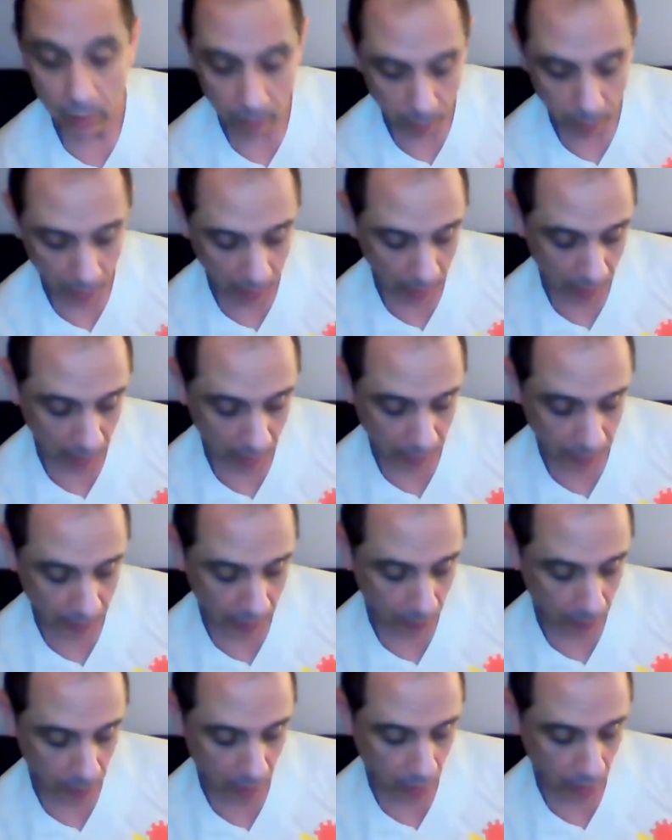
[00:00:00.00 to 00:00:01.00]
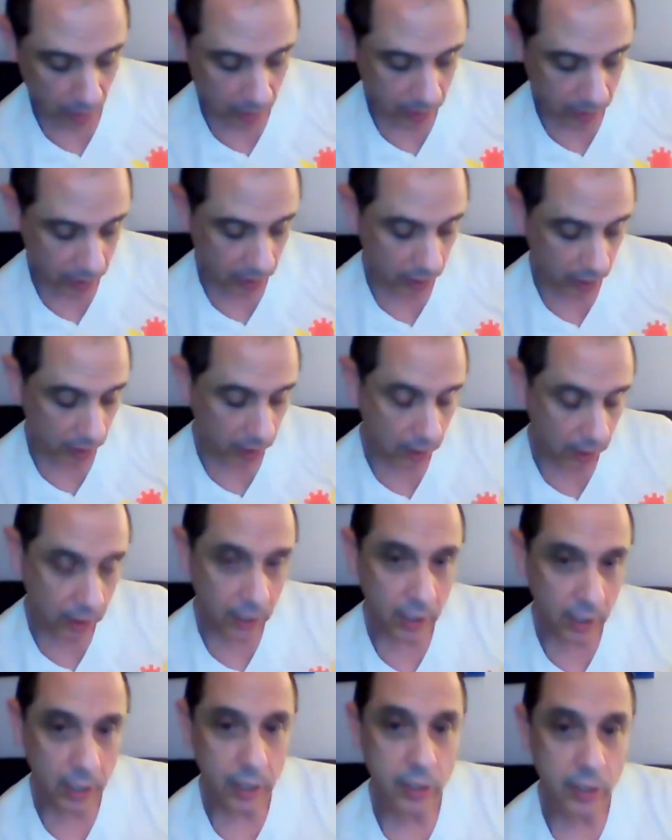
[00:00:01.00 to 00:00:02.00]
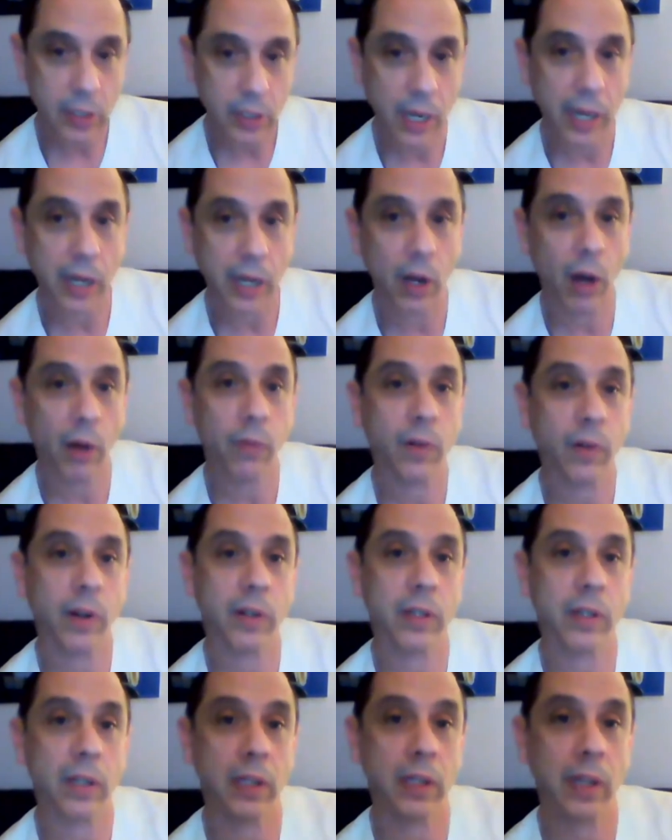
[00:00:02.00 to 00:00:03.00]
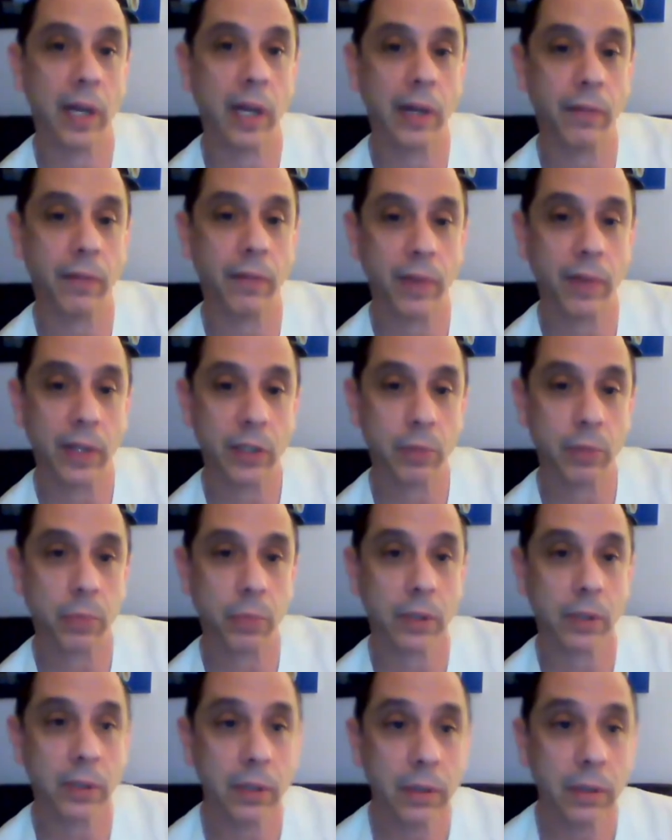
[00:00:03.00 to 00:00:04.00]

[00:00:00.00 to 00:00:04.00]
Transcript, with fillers: But I think I'm going to sign off on the live Facebook